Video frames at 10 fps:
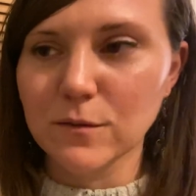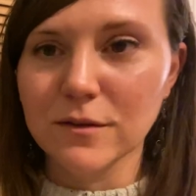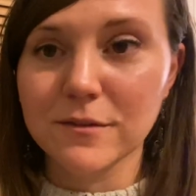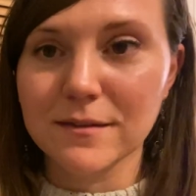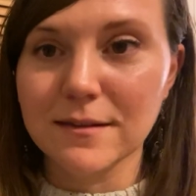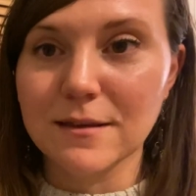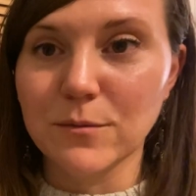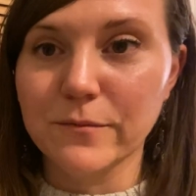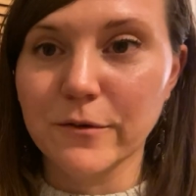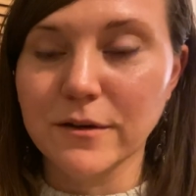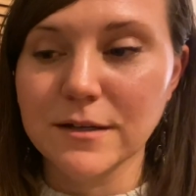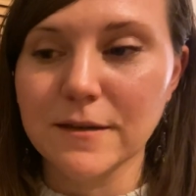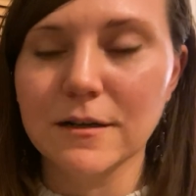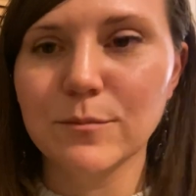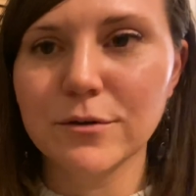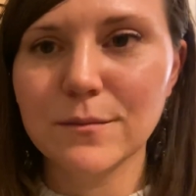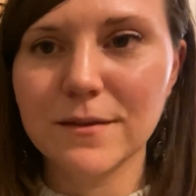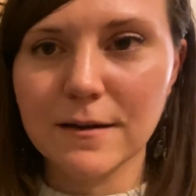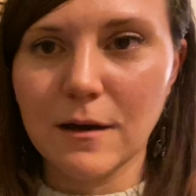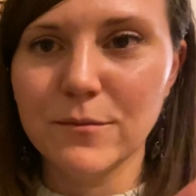so I'll just list them up front and then I'll put them in
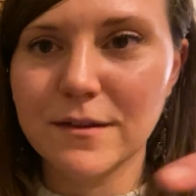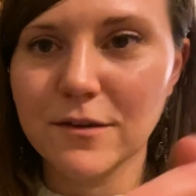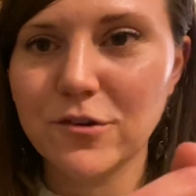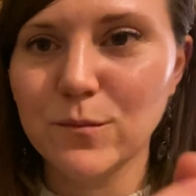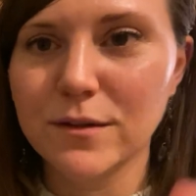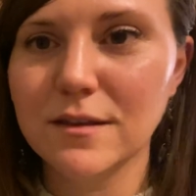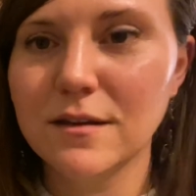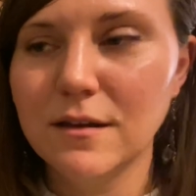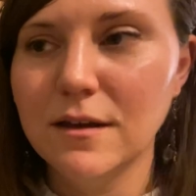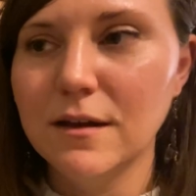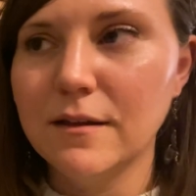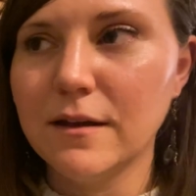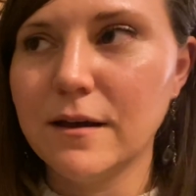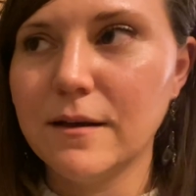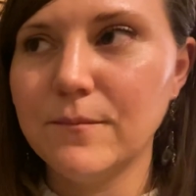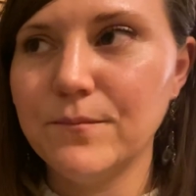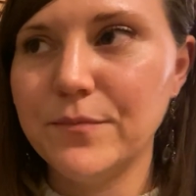the comment section what the um,